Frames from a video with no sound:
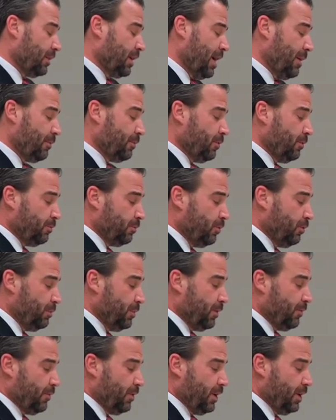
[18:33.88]
capital
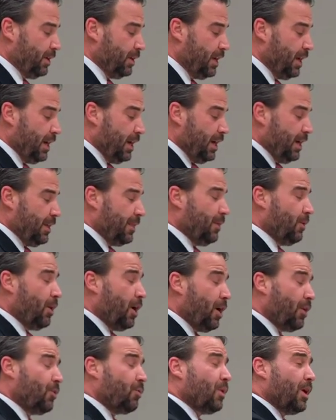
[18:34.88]
improvement fund that
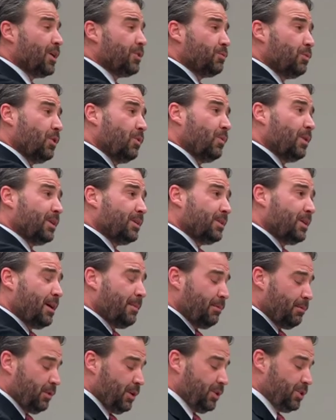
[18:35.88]
otherwise would have went to
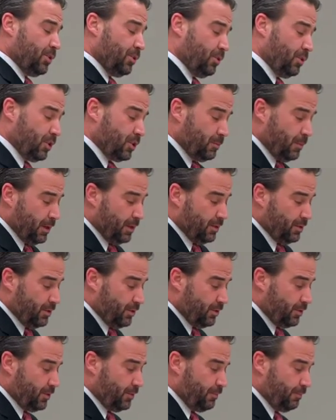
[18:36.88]
operational
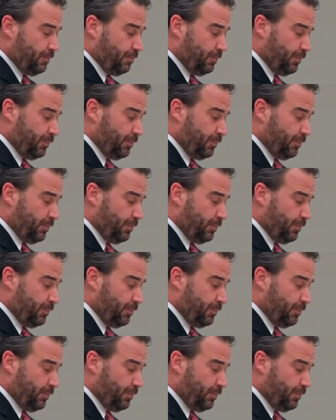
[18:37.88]
expenses.